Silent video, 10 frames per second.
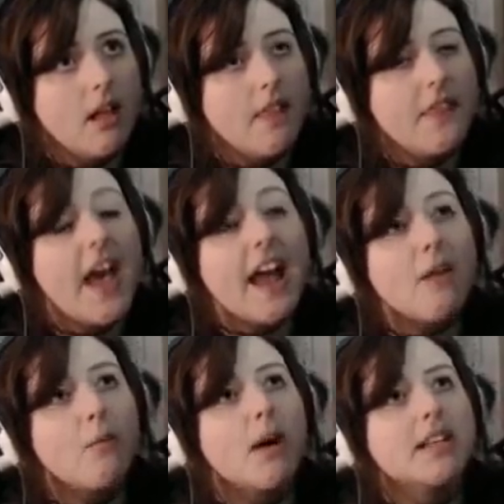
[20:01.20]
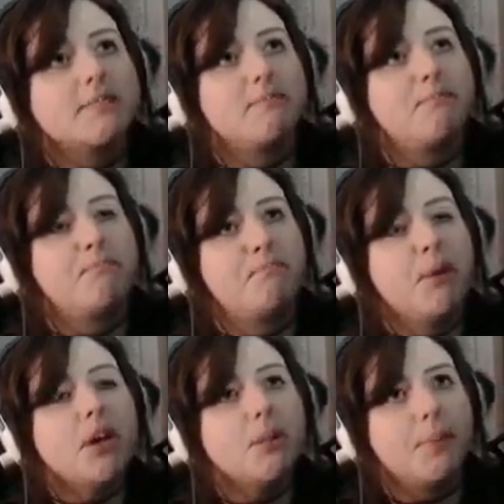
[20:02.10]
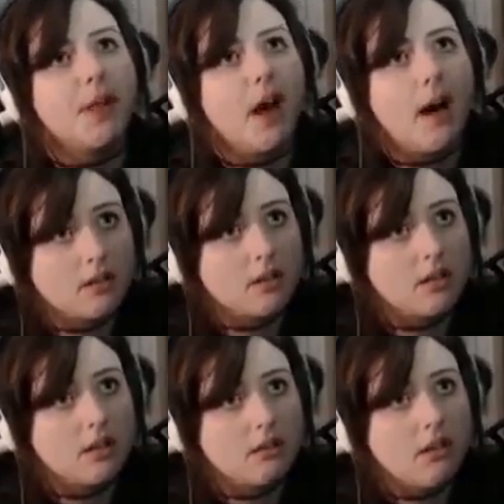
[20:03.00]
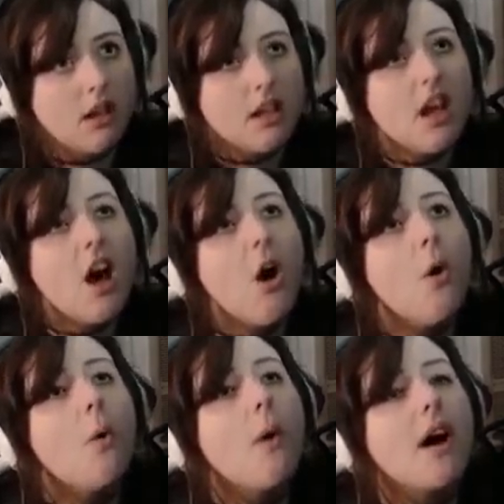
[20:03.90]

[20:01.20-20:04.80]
That was bull plop. No!